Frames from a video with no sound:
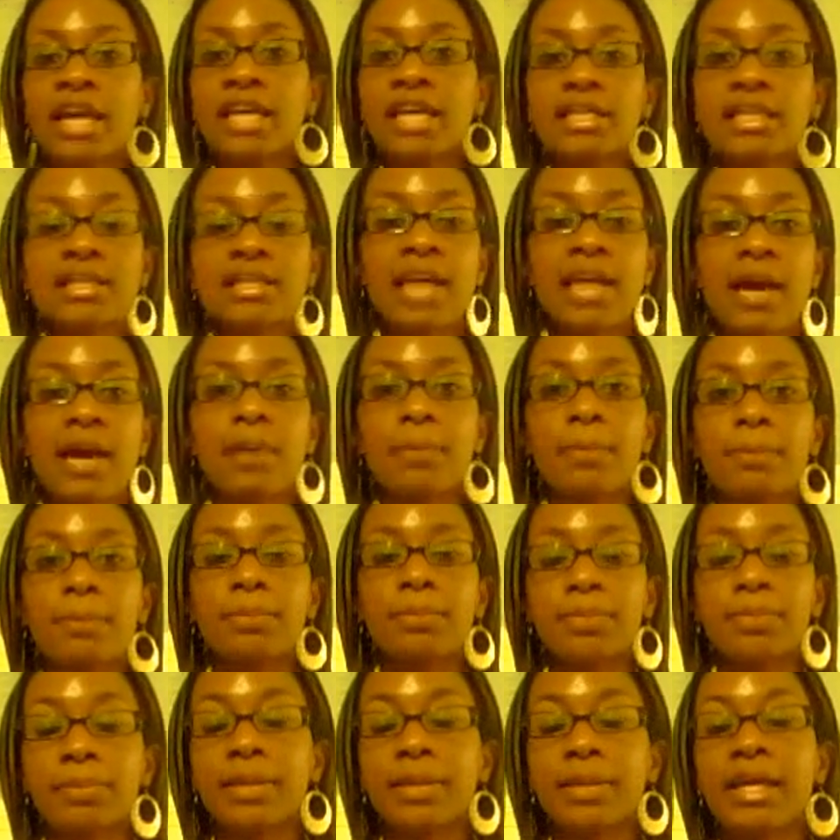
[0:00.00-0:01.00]
He's
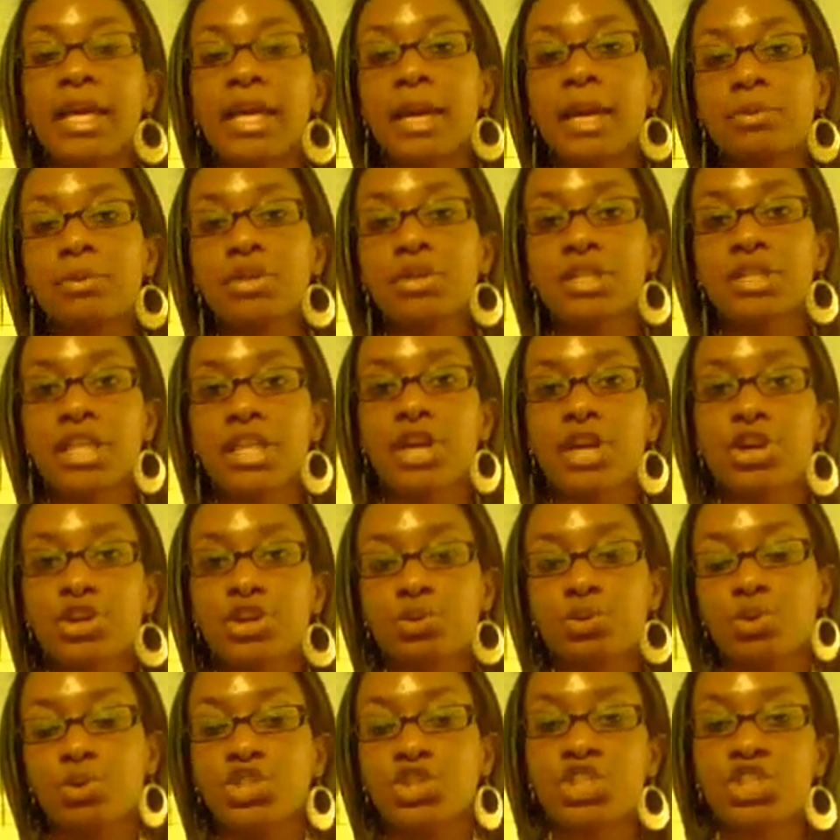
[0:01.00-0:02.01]
not being able to take
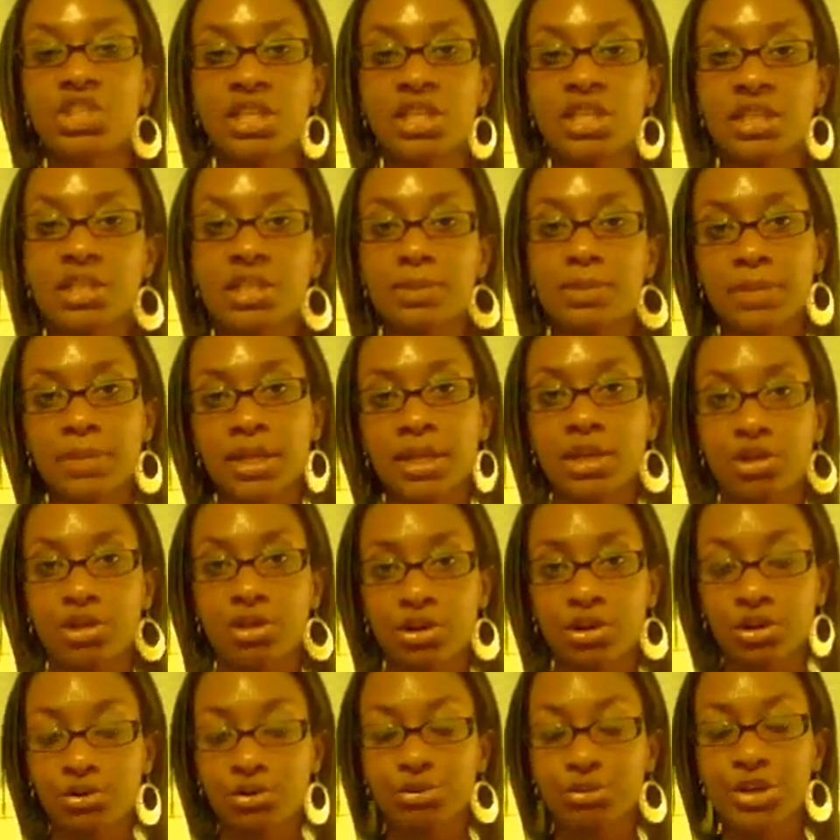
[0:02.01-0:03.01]
her where she needs to be in
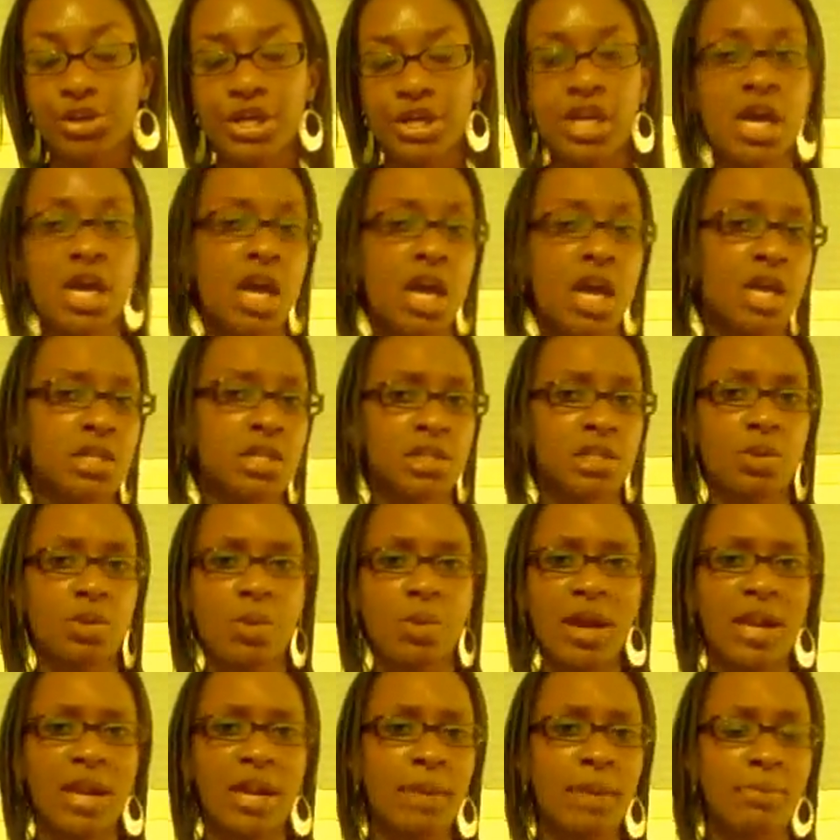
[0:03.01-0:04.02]
her career.
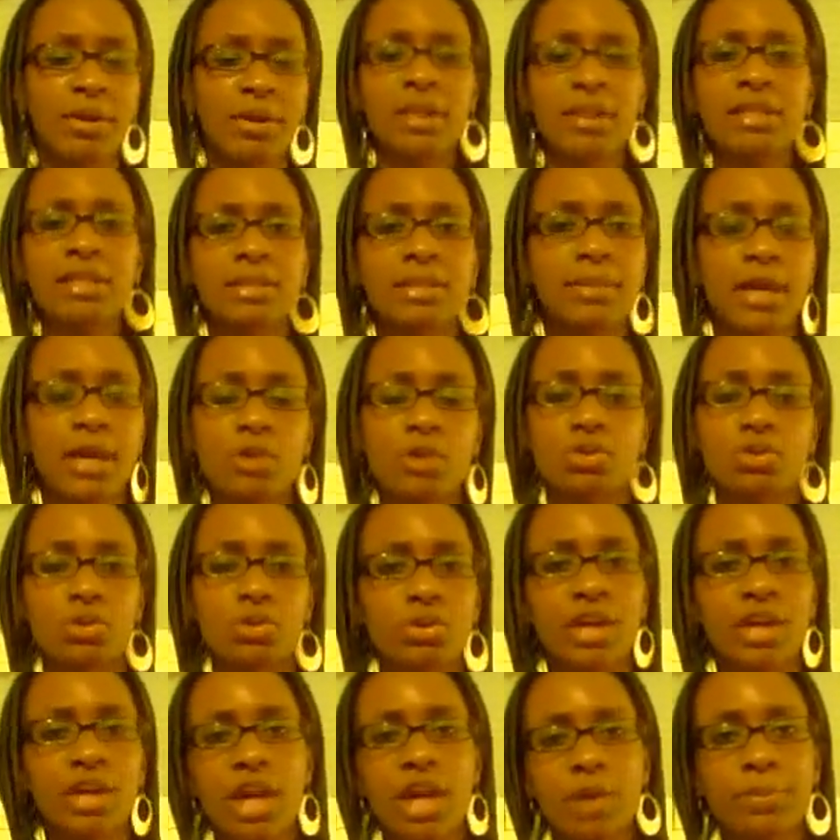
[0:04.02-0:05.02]
So why not bring in somebody
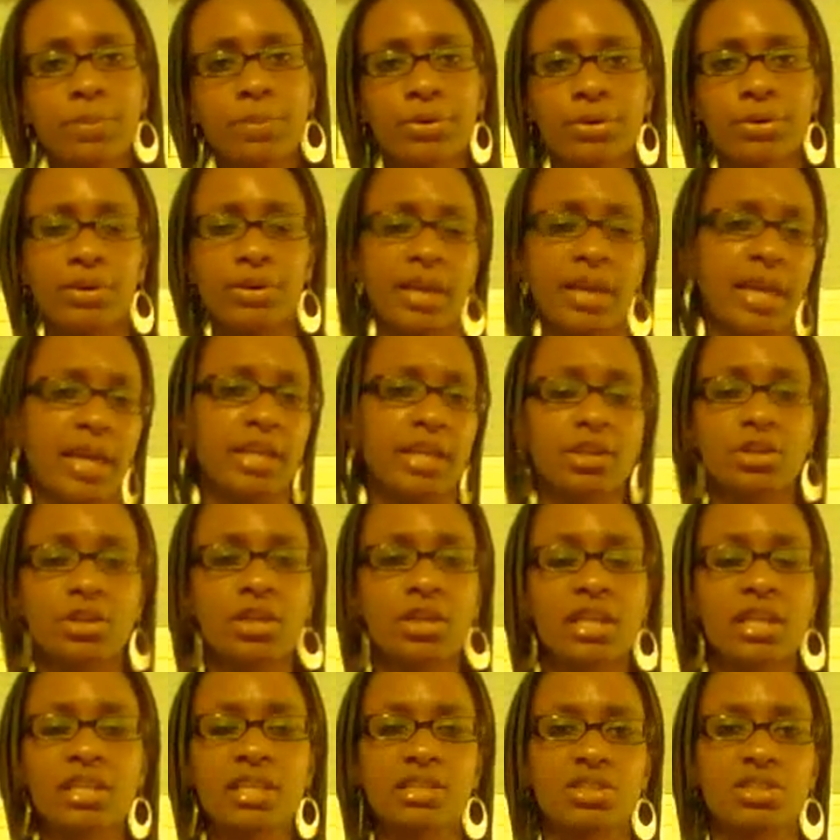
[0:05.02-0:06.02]
who's going to help her? Like,
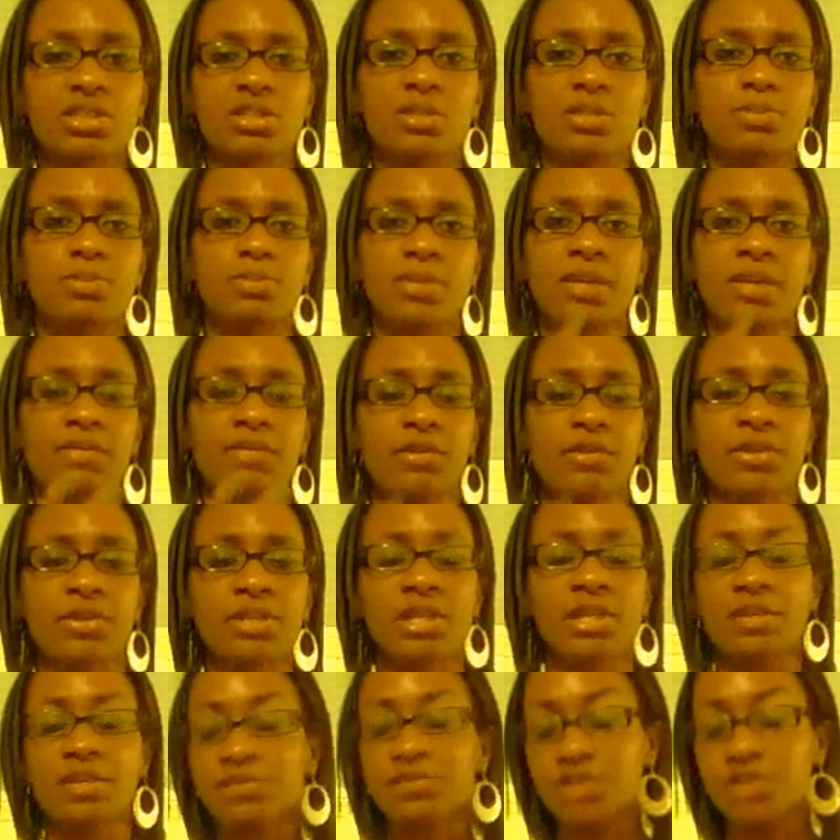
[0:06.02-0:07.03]
he's just being
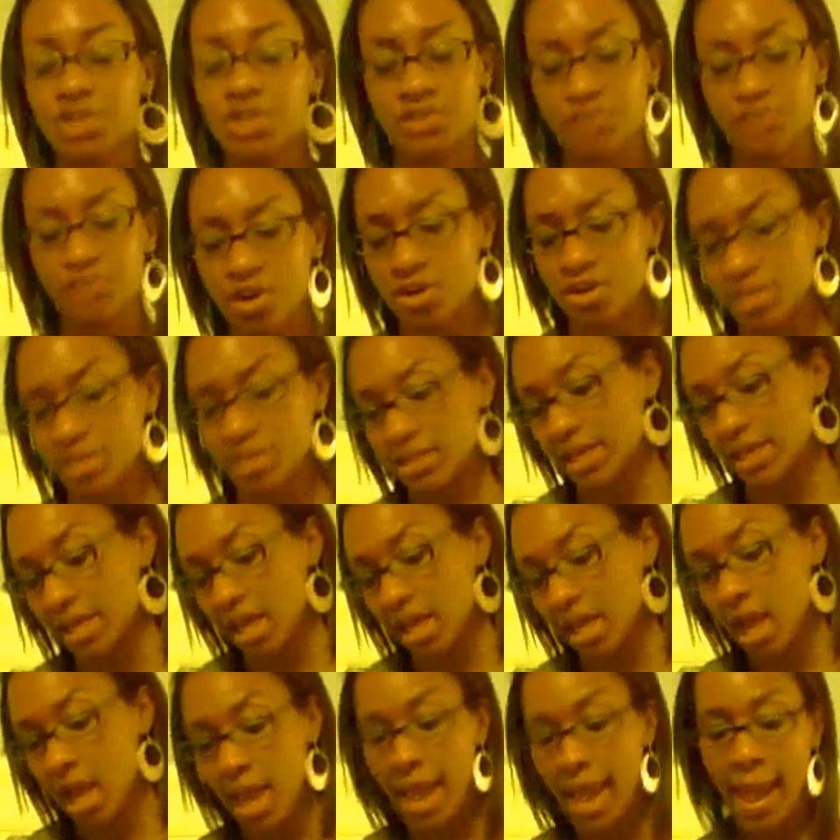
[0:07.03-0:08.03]
very selfish as far as
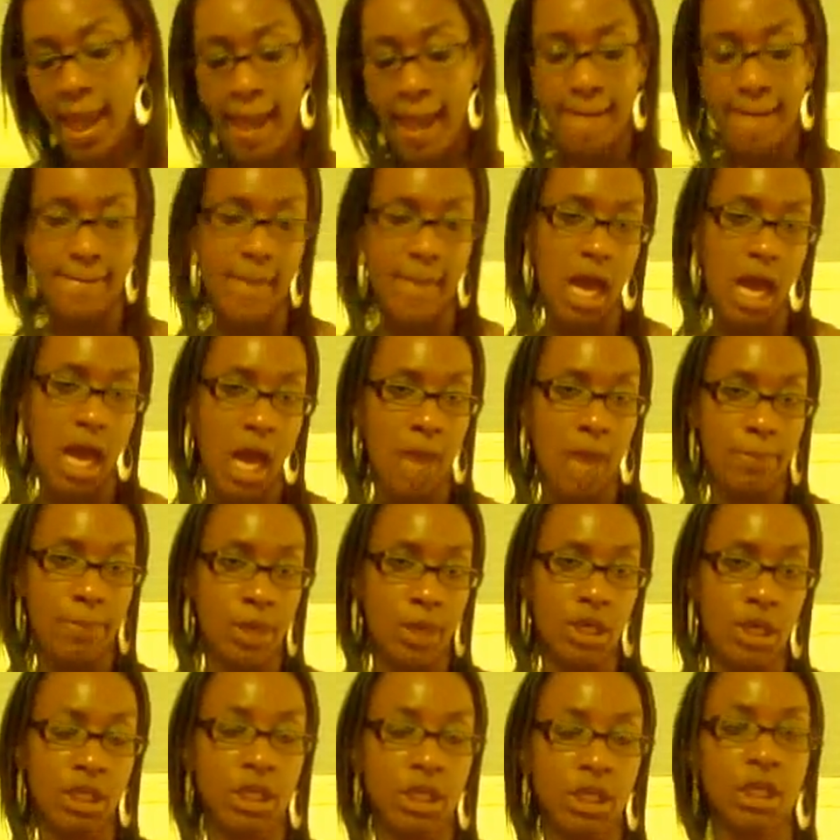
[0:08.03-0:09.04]
that. In my
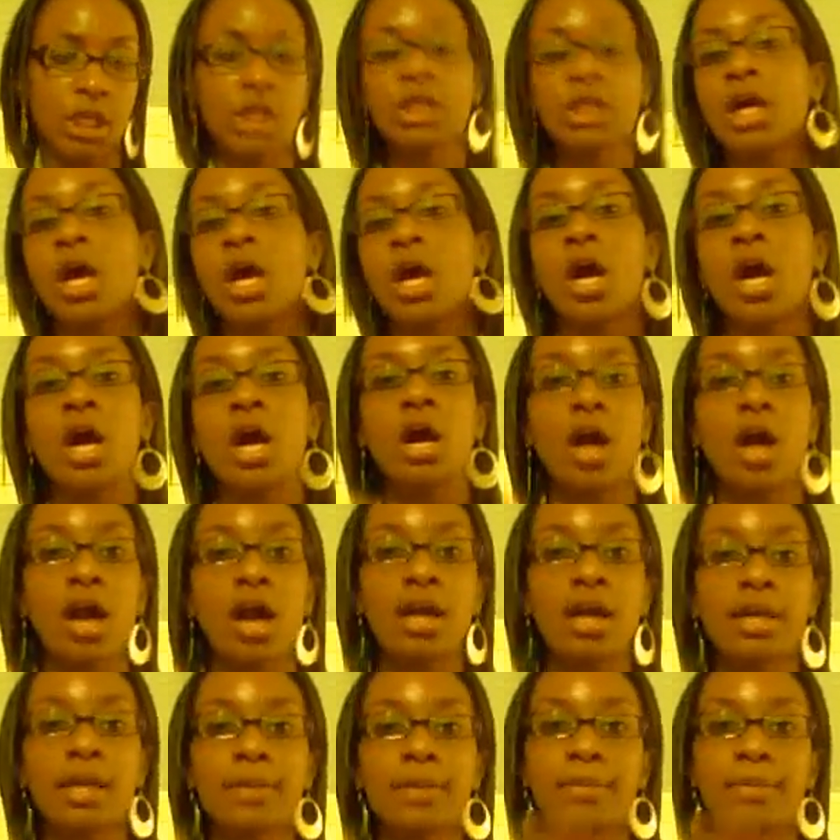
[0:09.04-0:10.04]
opinion,
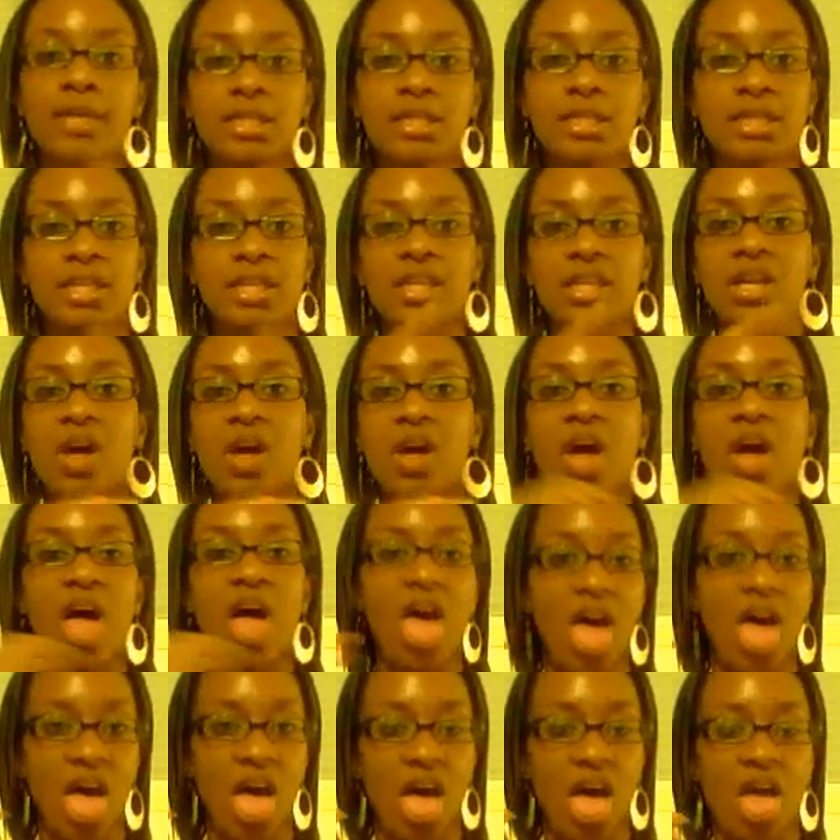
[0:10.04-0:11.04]
Carly and Benzina,
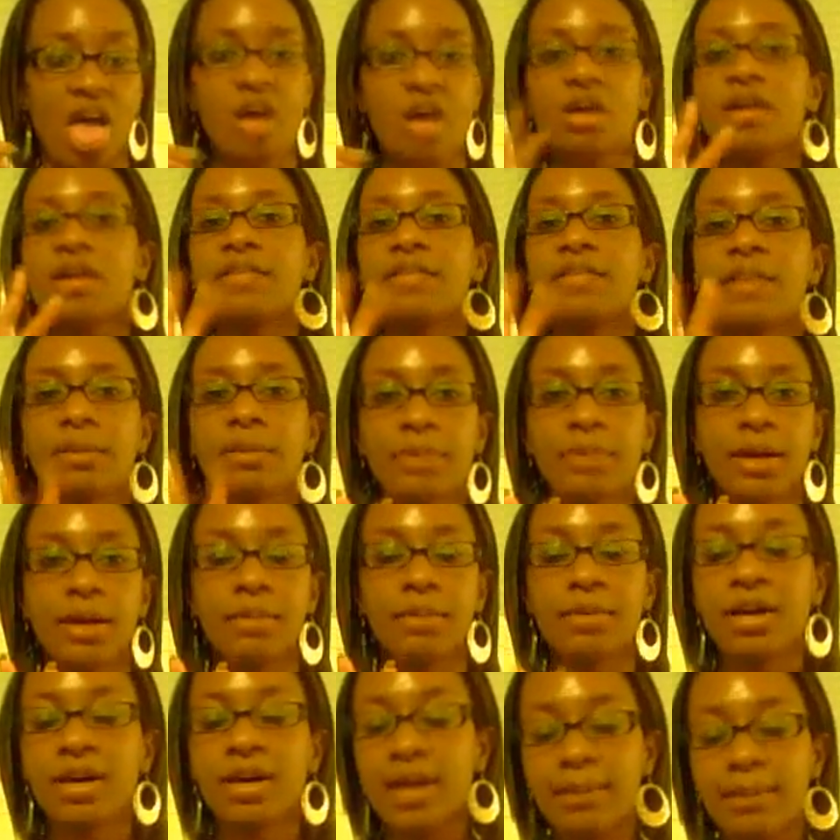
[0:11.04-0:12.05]
if they
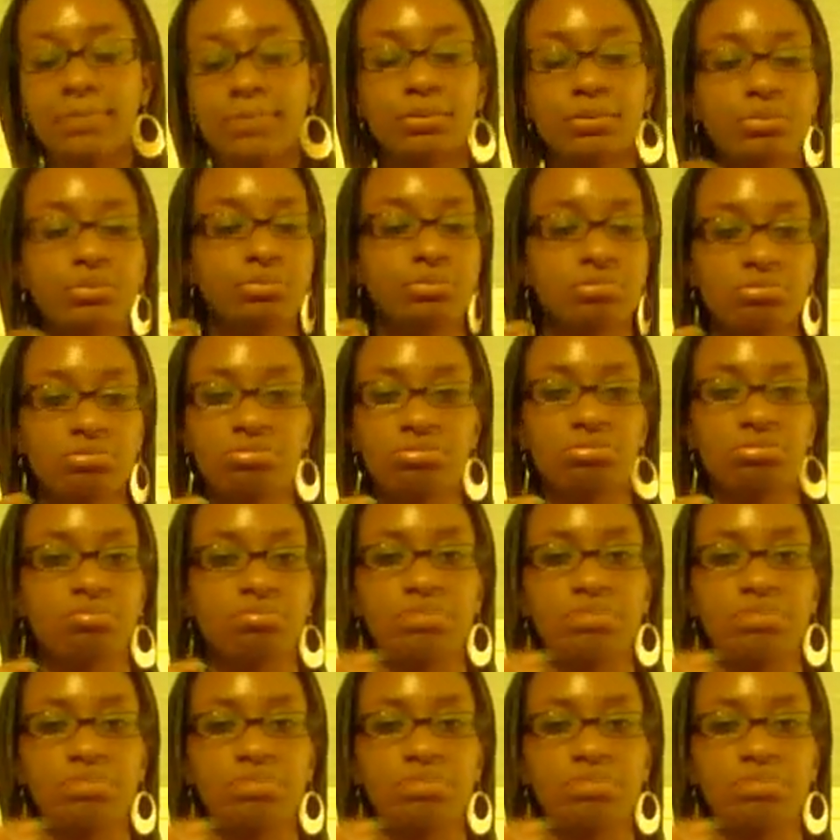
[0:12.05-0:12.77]
become a couple,